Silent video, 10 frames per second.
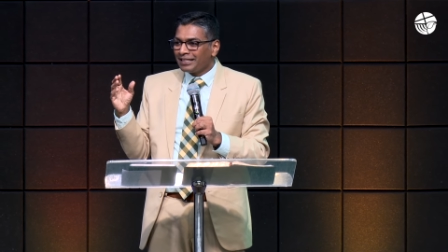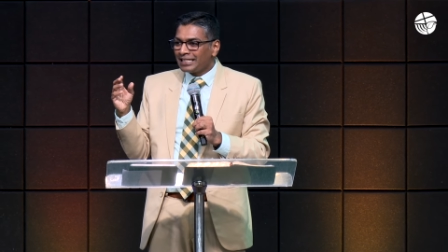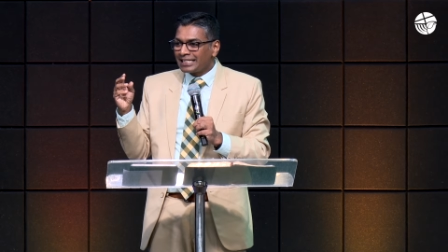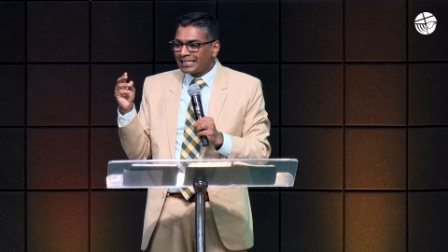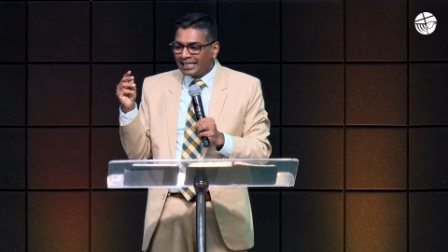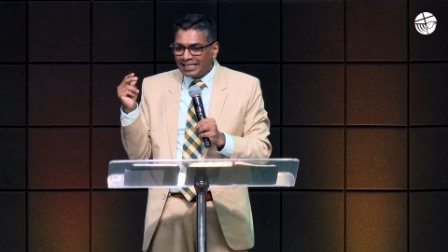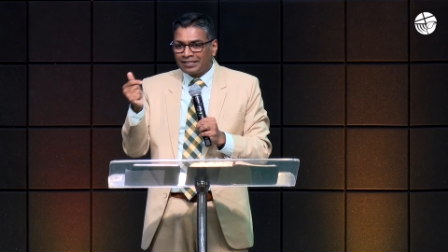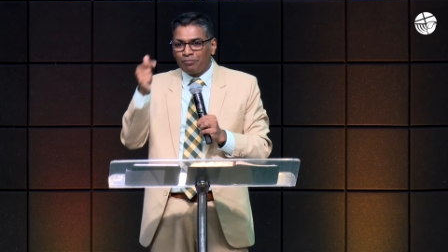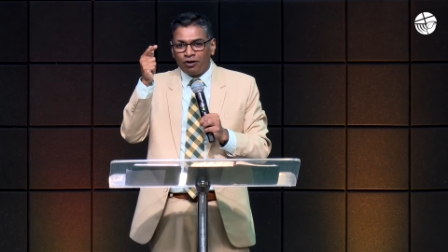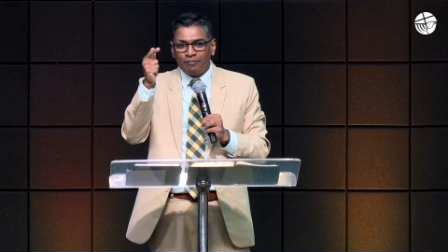Seize
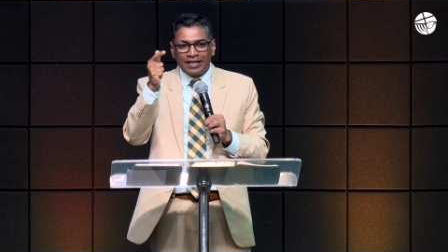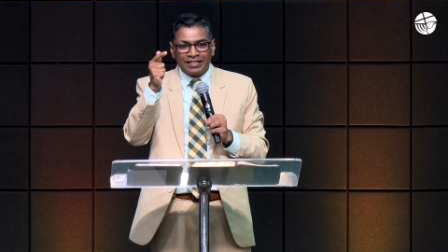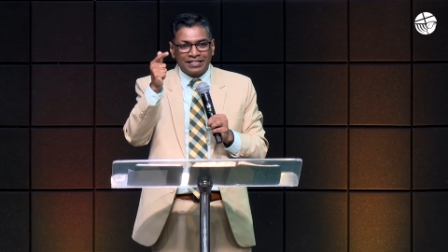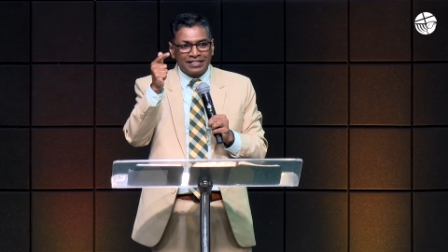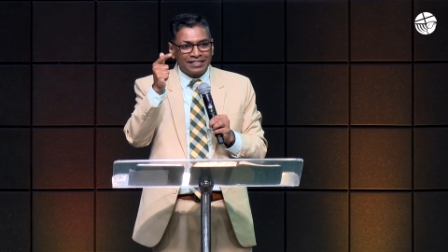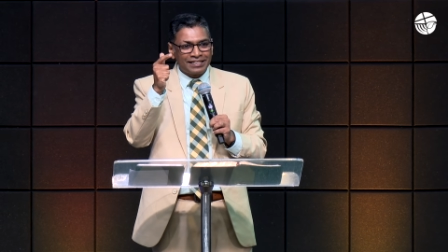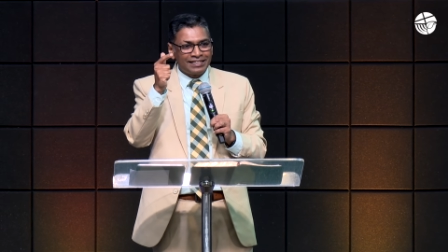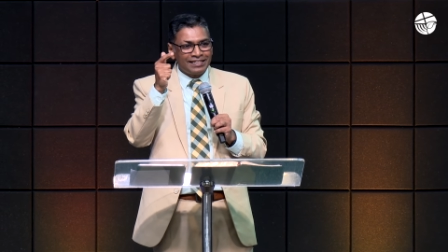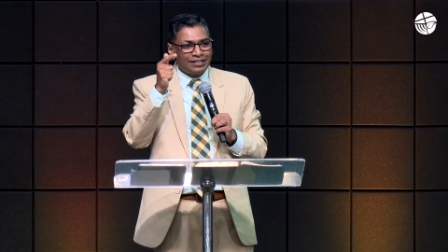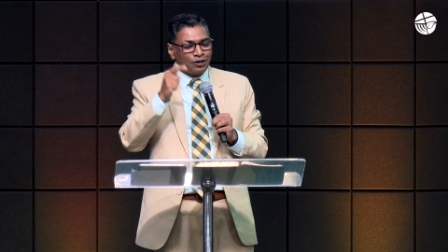the moment,
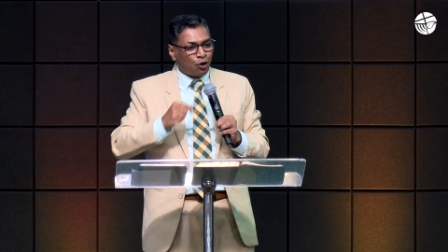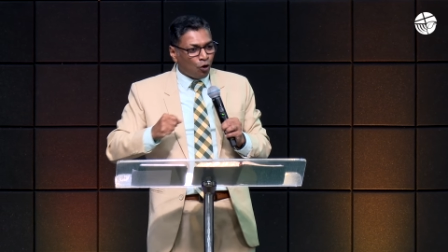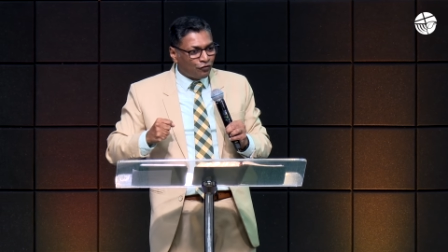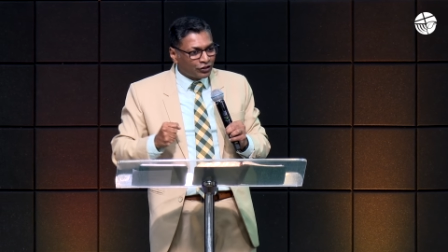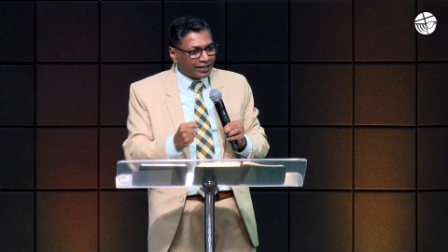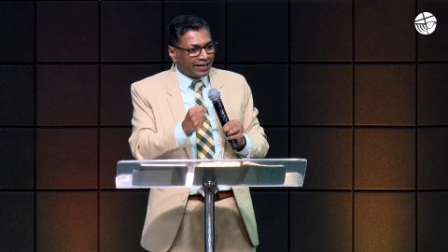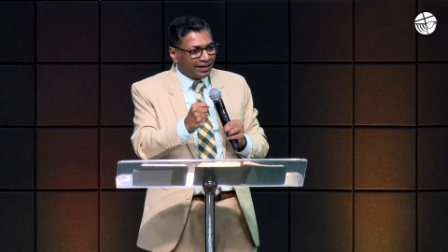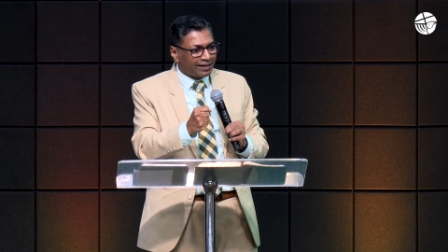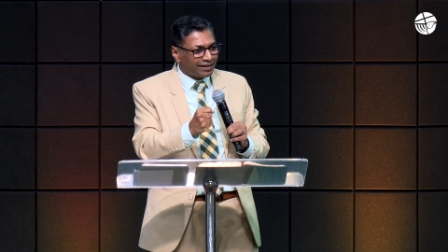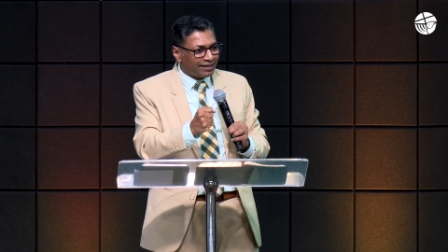go for the
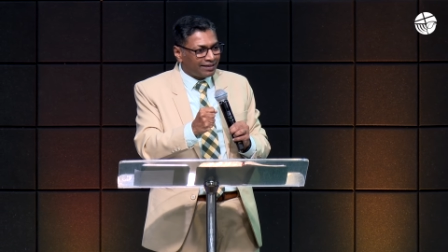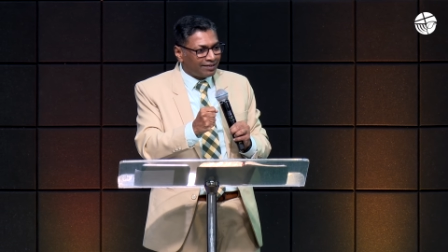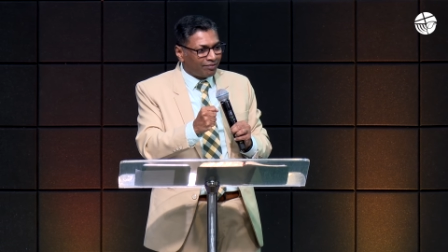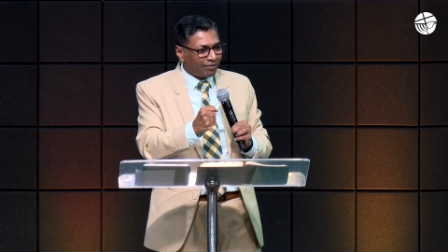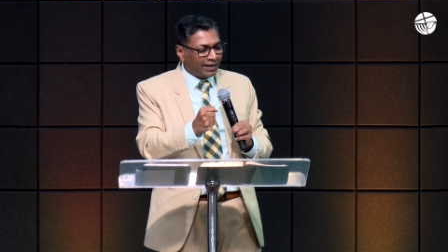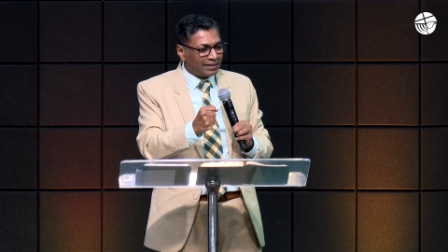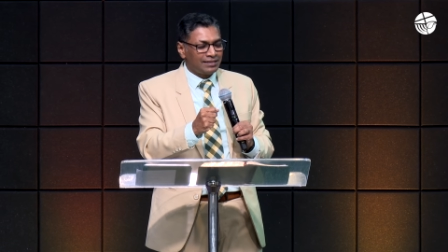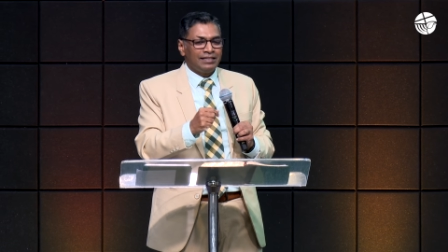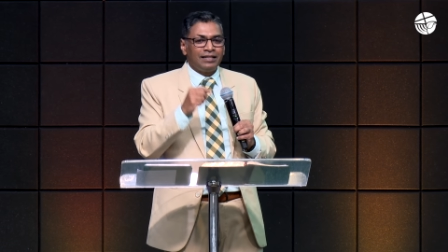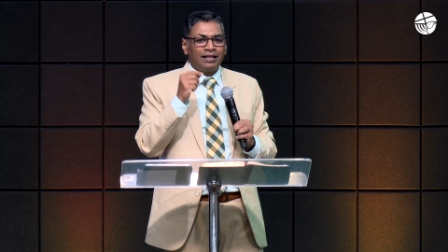kill, right?
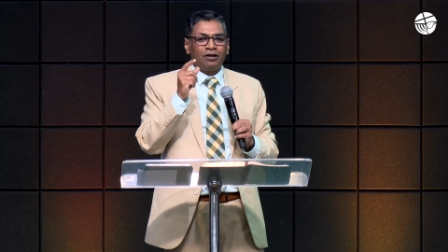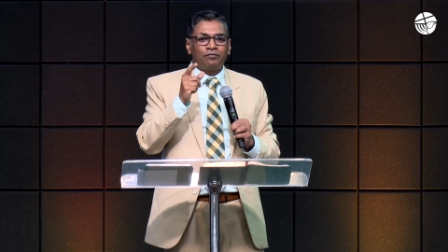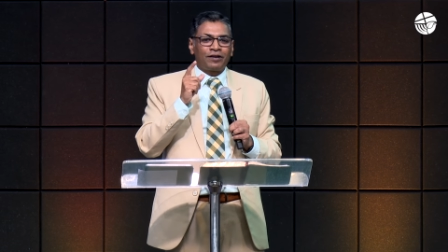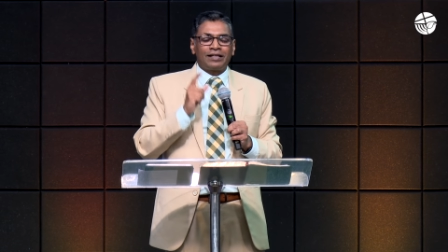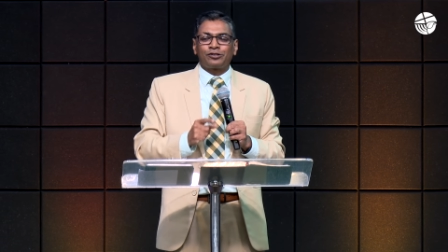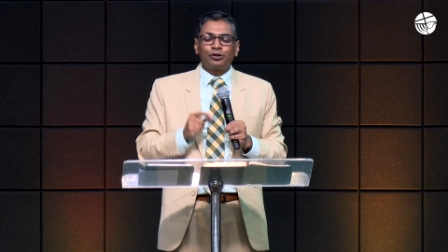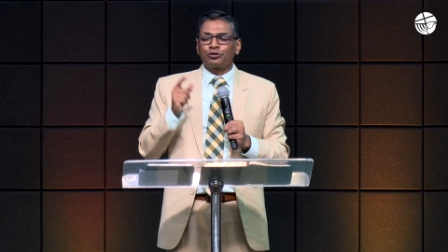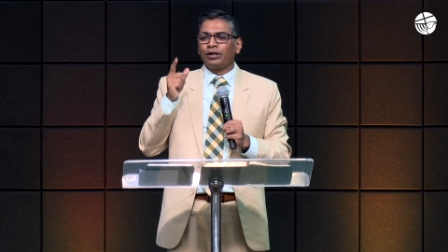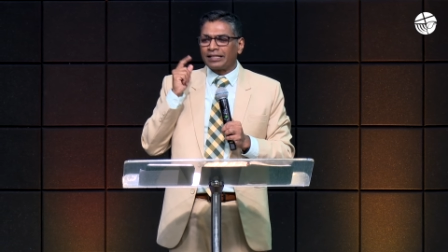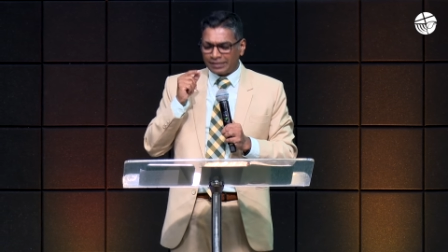Now, friends, those
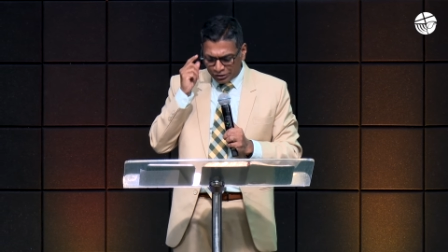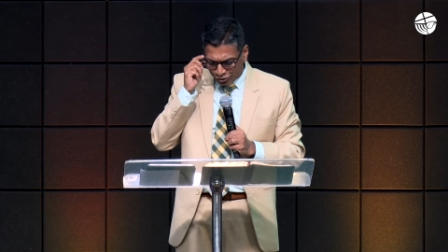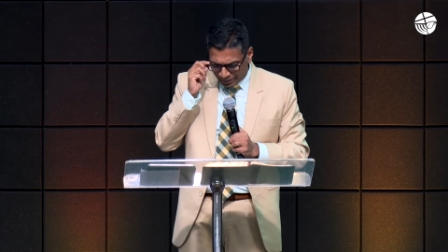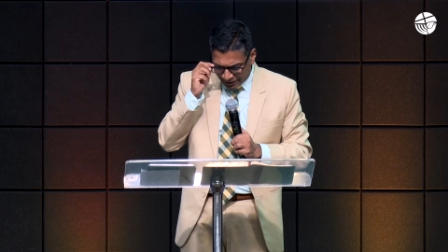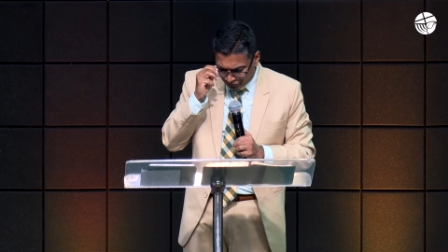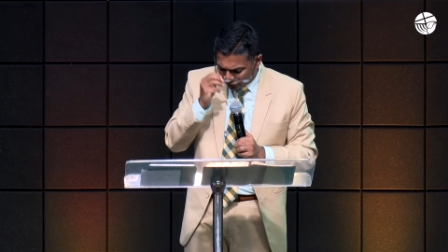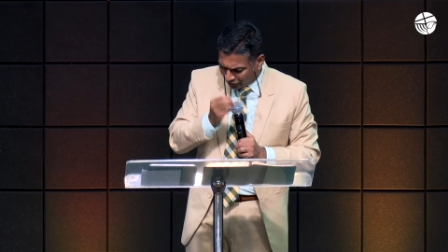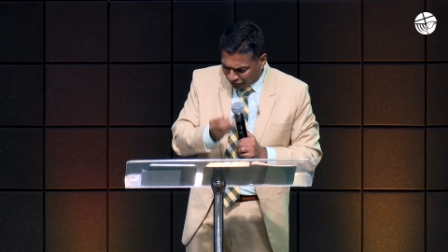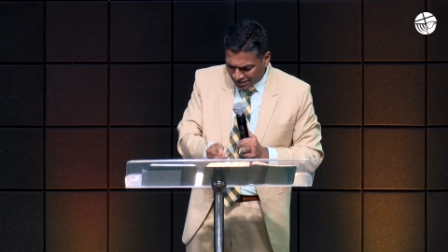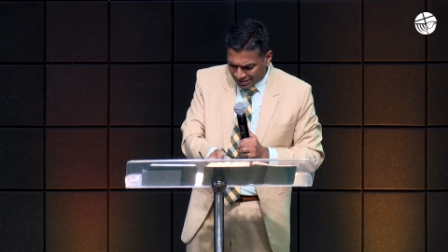who are listening to me for the
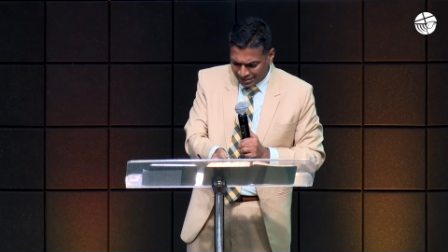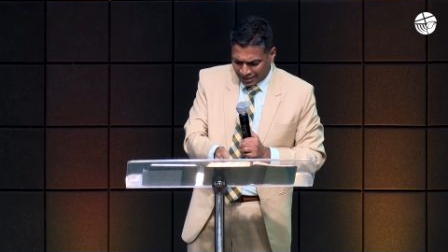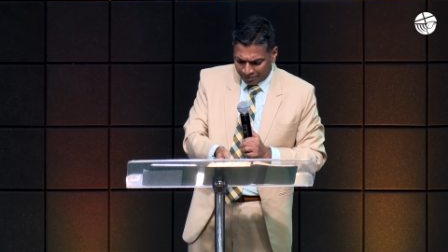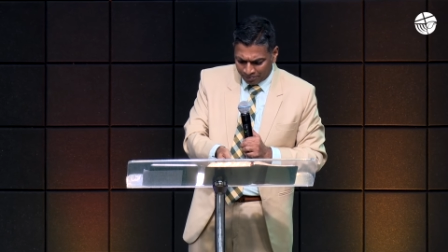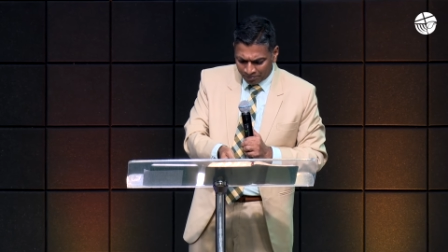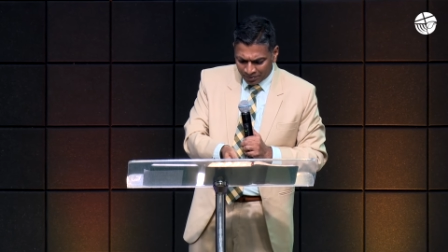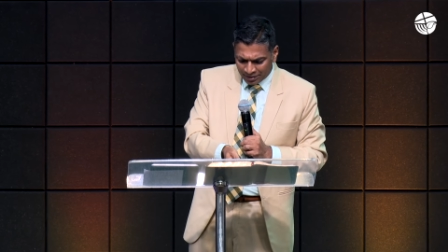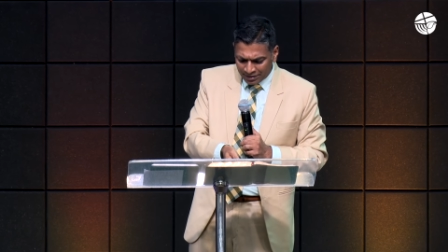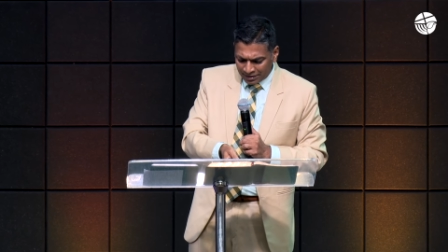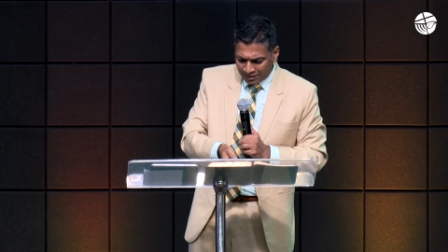first time,
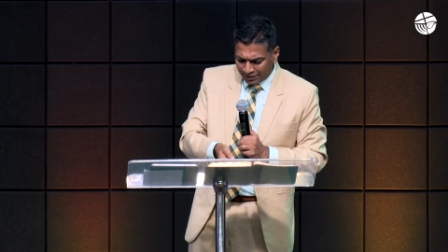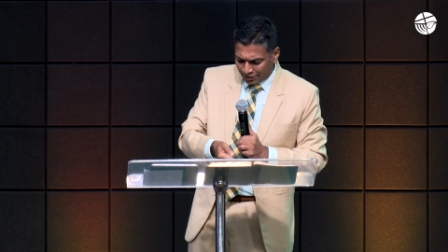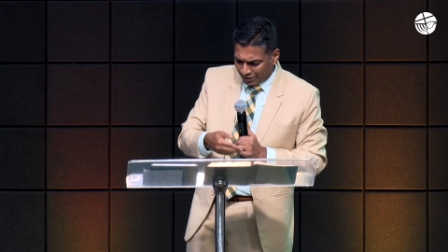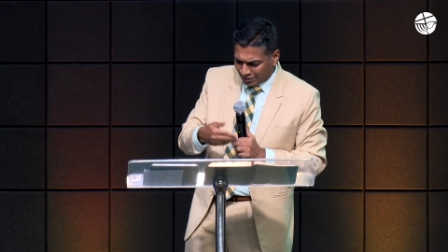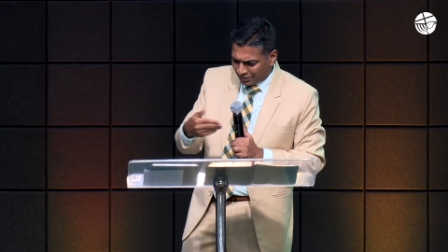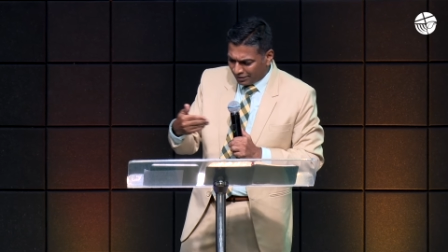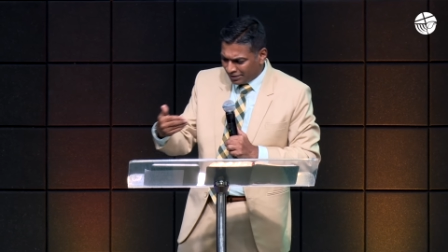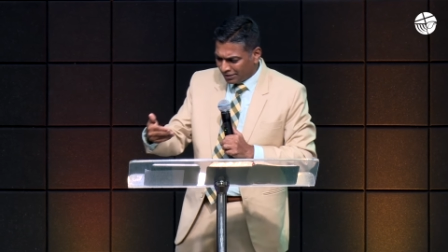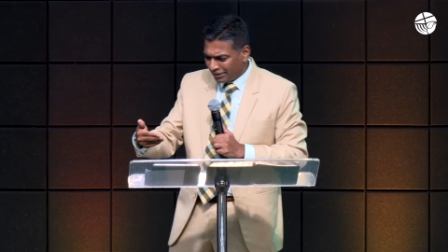this is